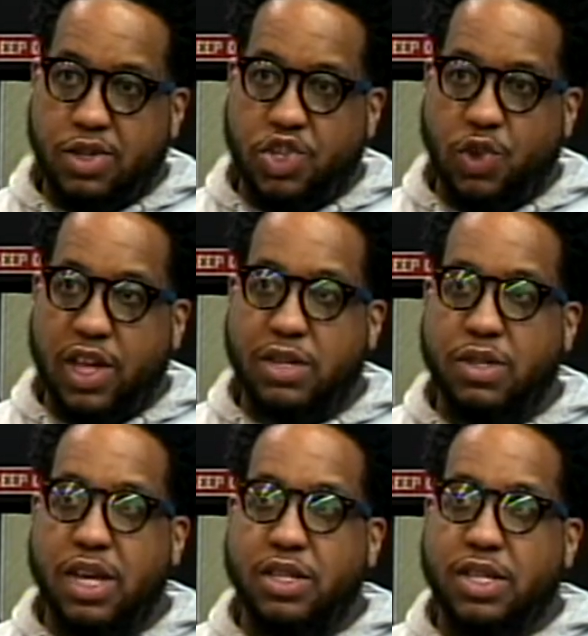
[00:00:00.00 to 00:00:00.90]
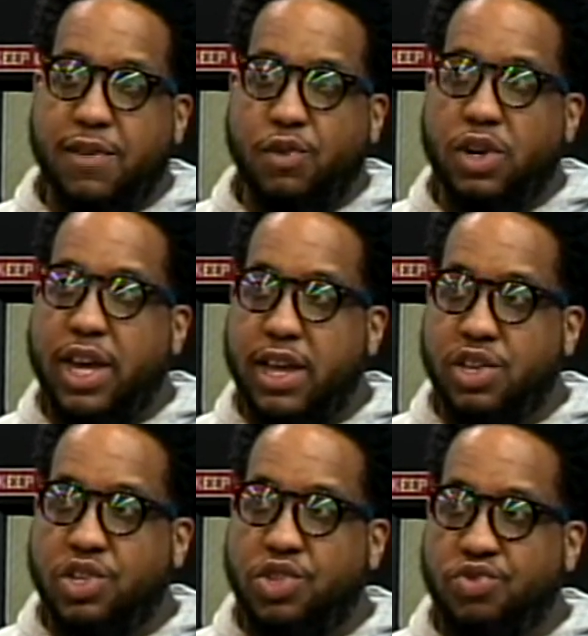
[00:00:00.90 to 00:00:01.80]
And so there's several
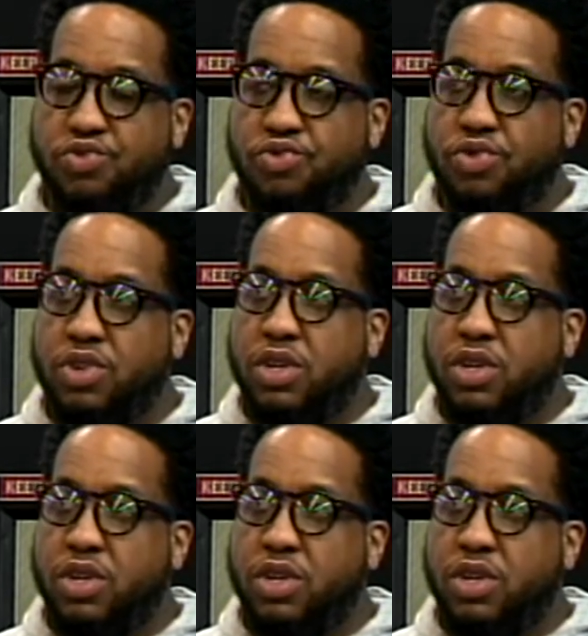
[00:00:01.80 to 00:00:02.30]
layers to